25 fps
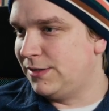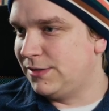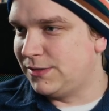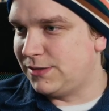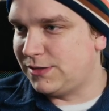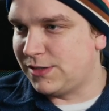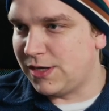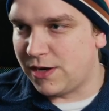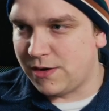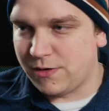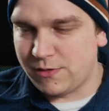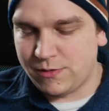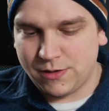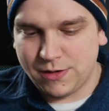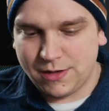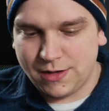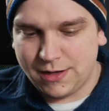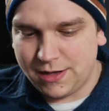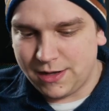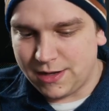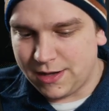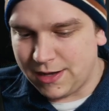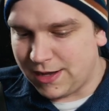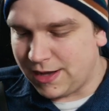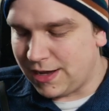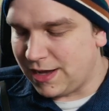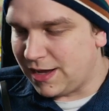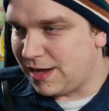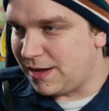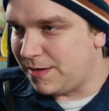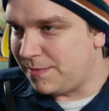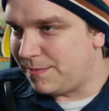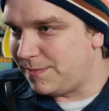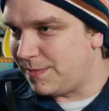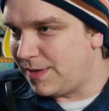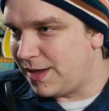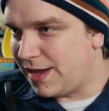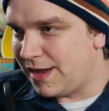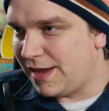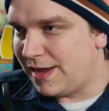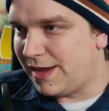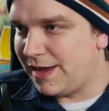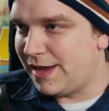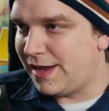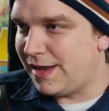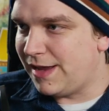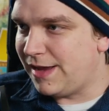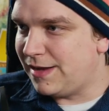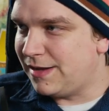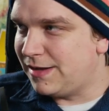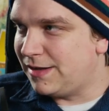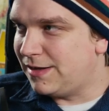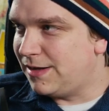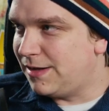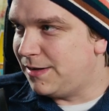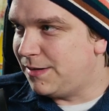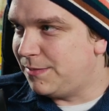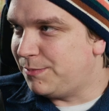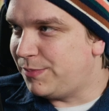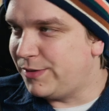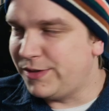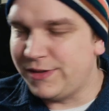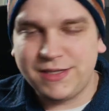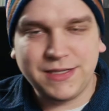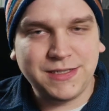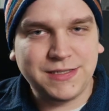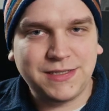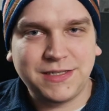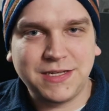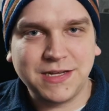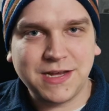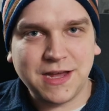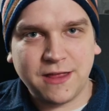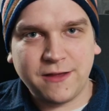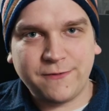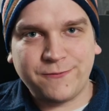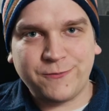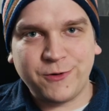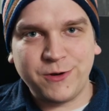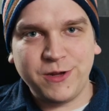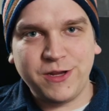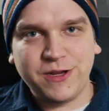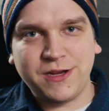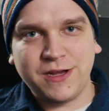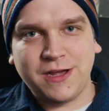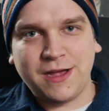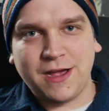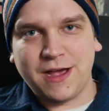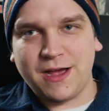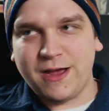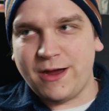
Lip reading: So I put this together for you.